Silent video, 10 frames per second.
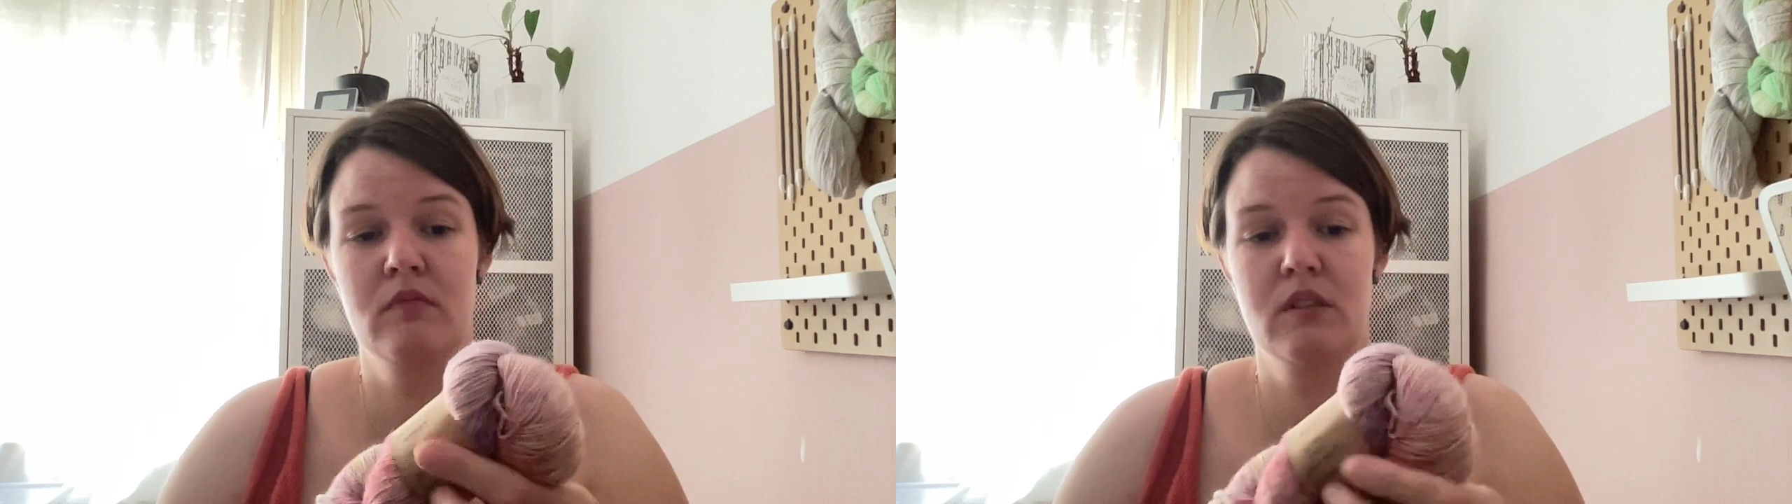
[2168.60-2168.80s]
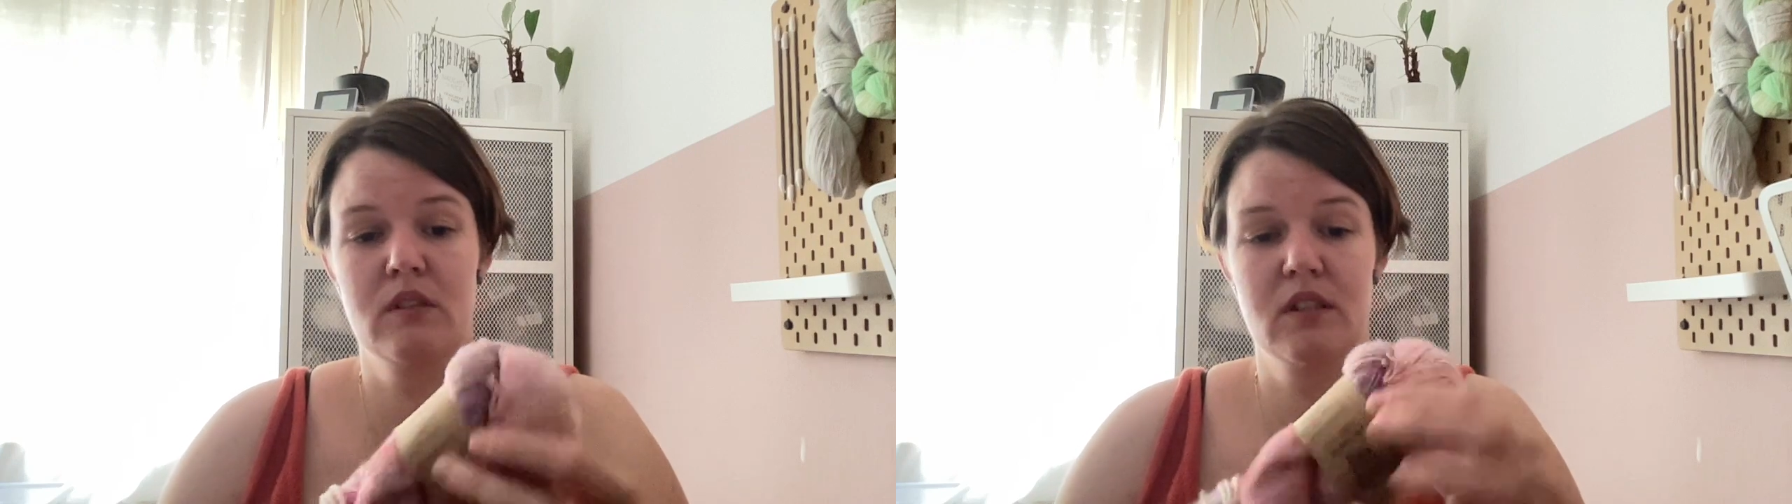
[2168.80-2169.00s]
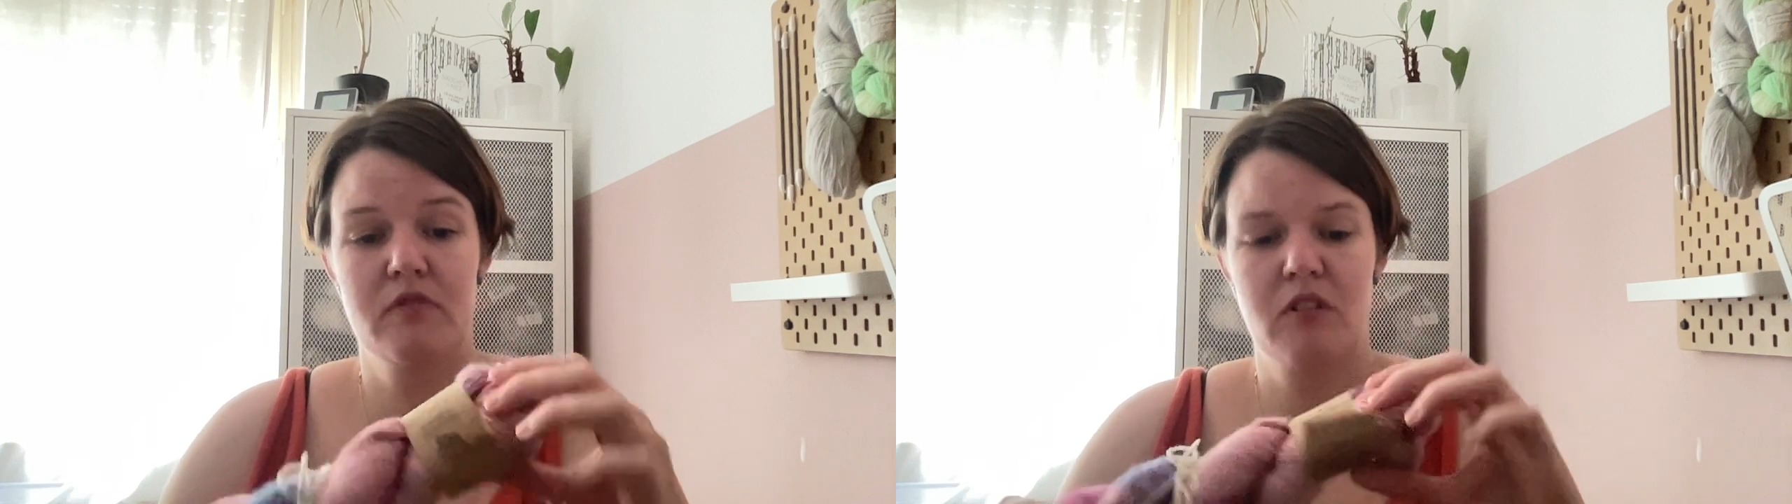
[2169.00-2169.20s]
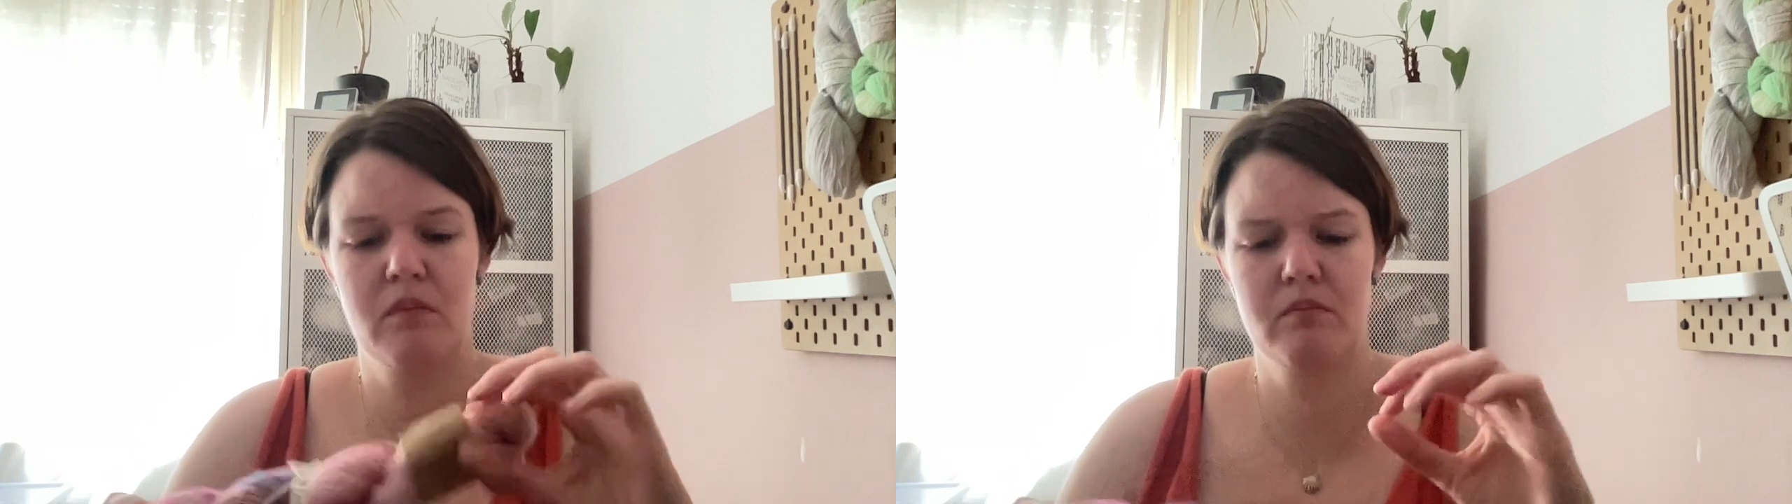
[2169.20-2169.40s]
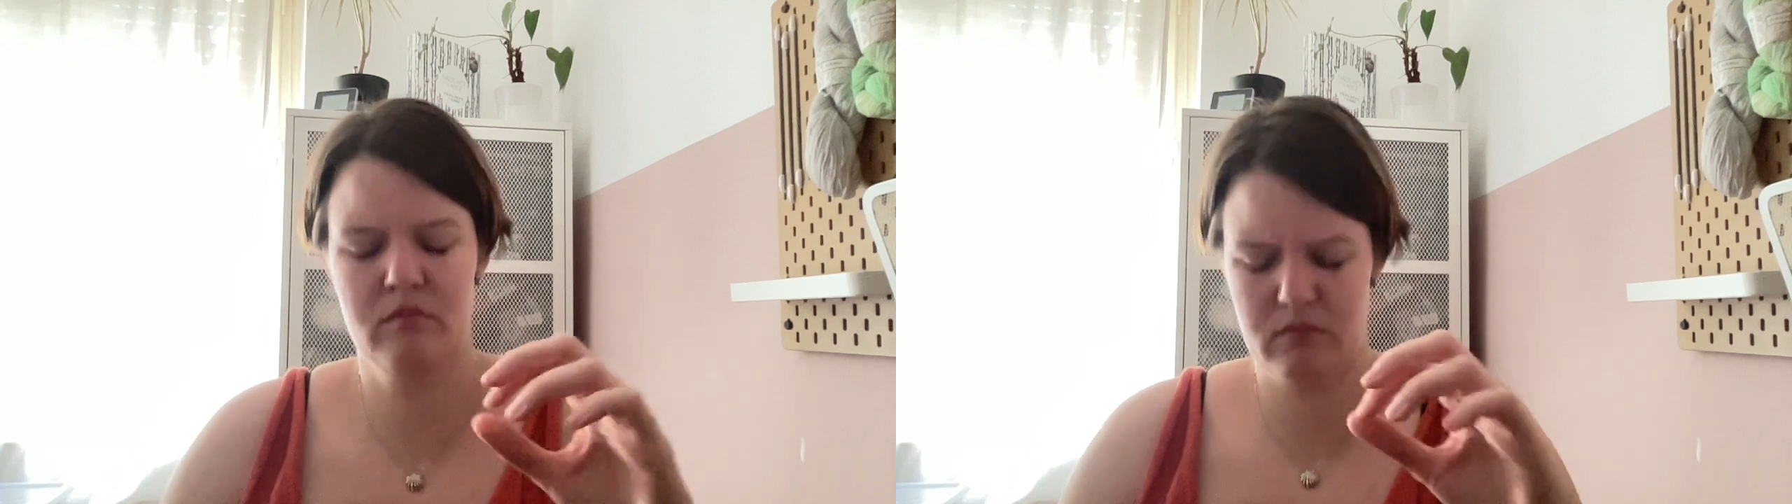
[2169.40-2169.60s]
So it's
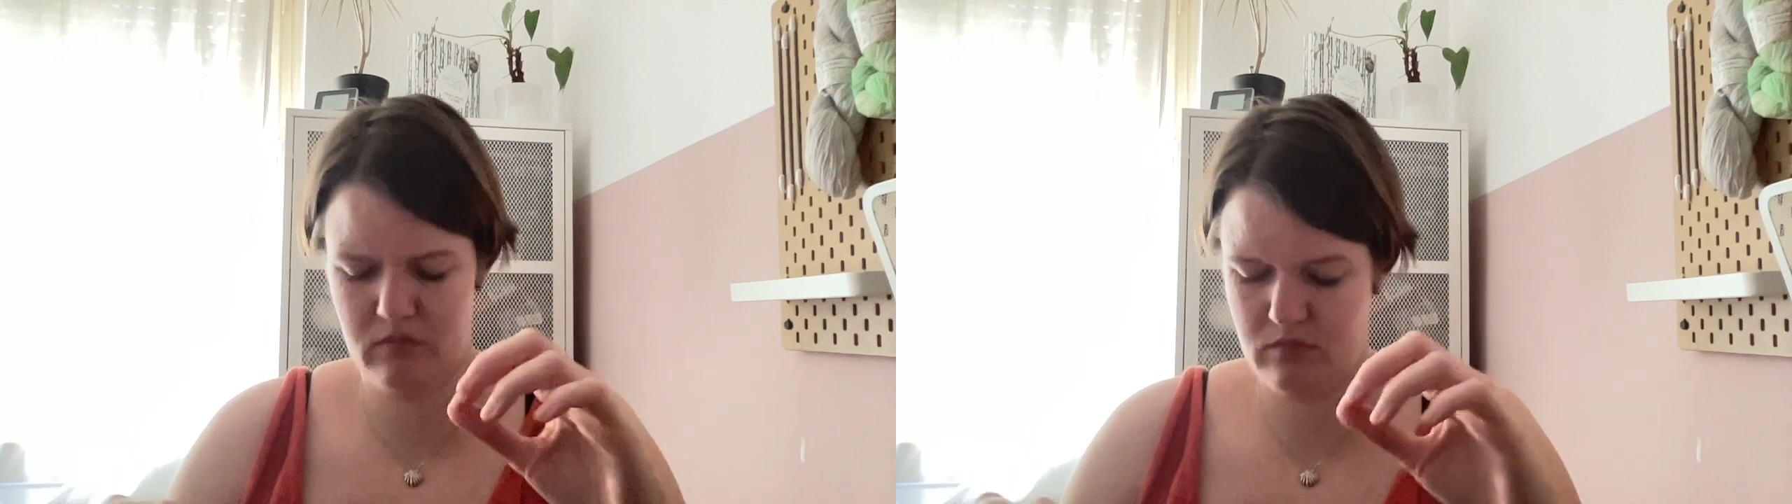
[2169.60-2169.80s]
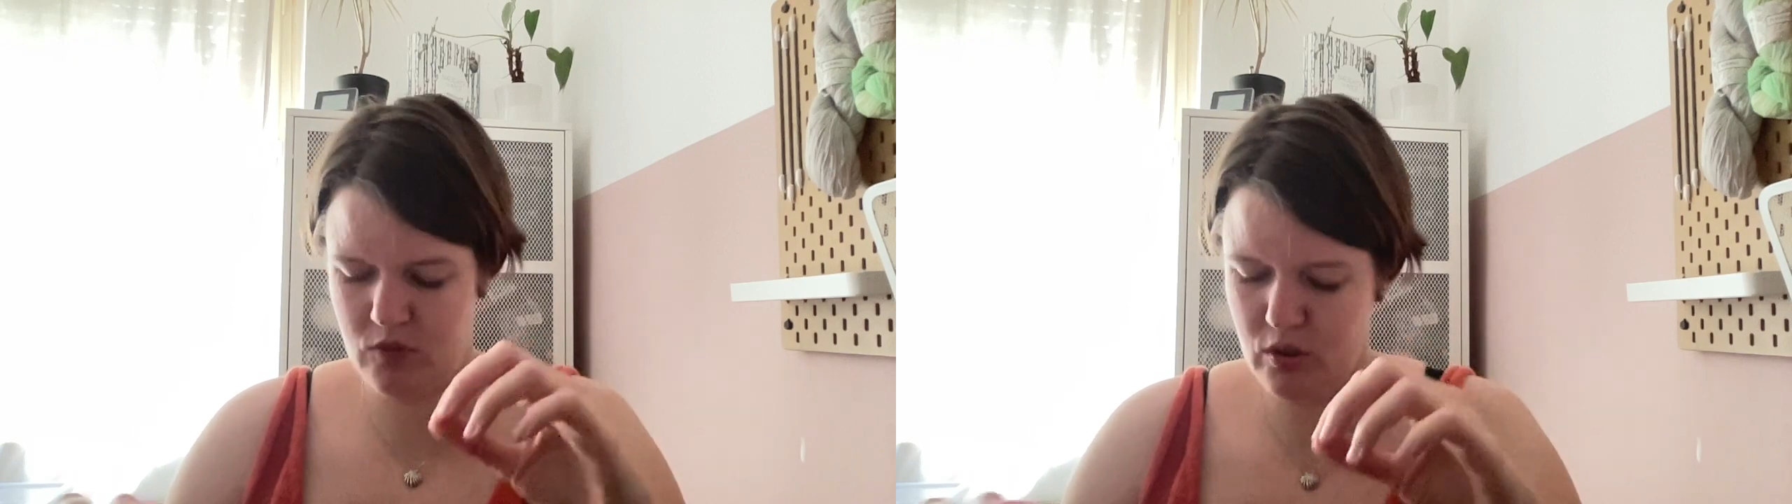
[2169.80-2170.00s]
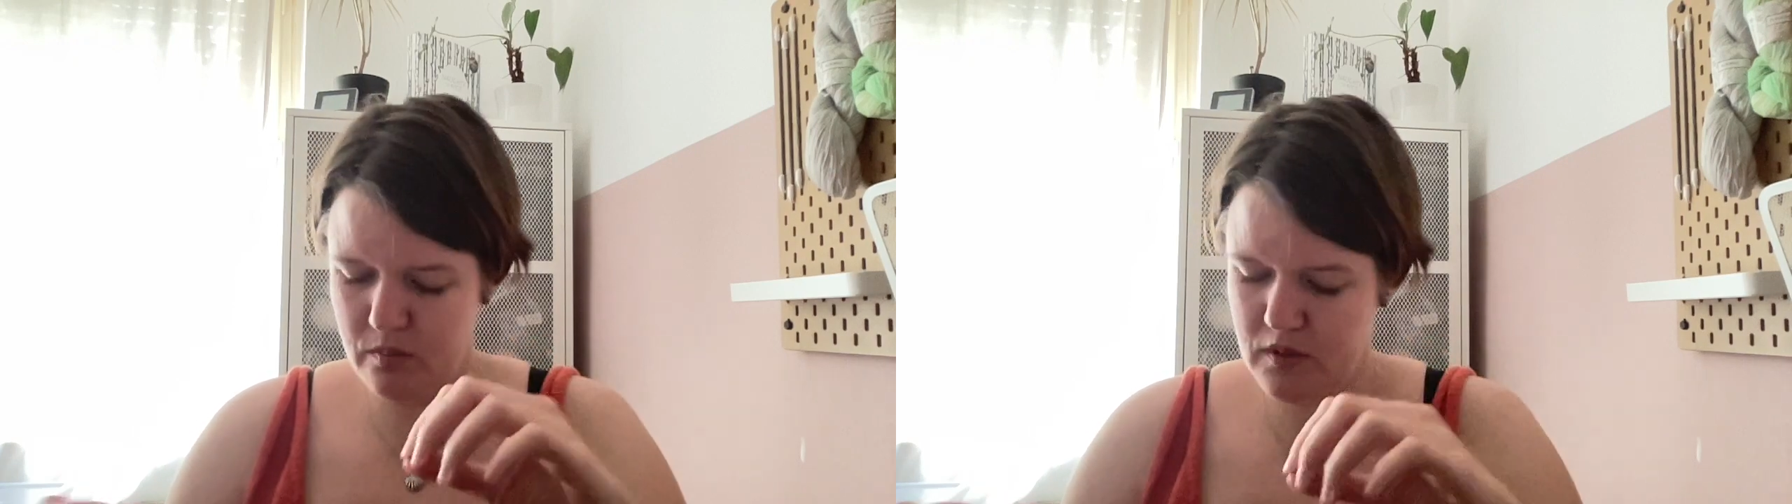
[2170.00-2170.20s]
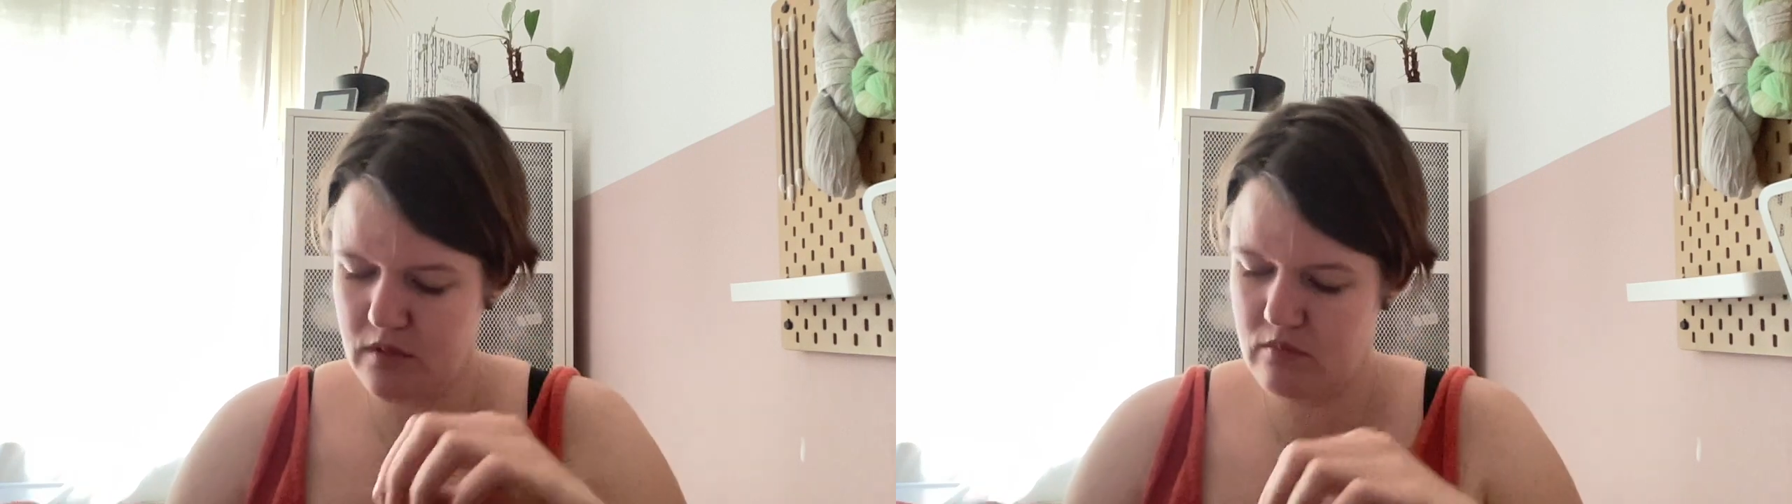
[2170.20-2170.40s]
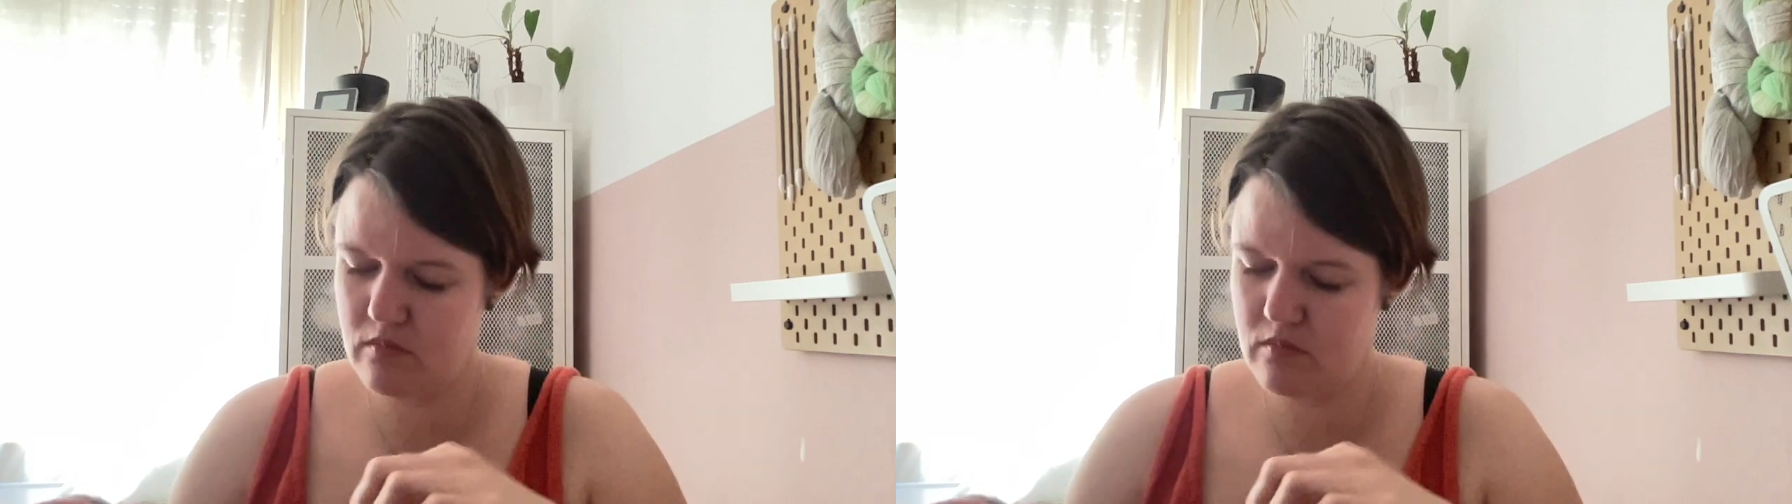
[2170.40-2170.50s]
from, oops,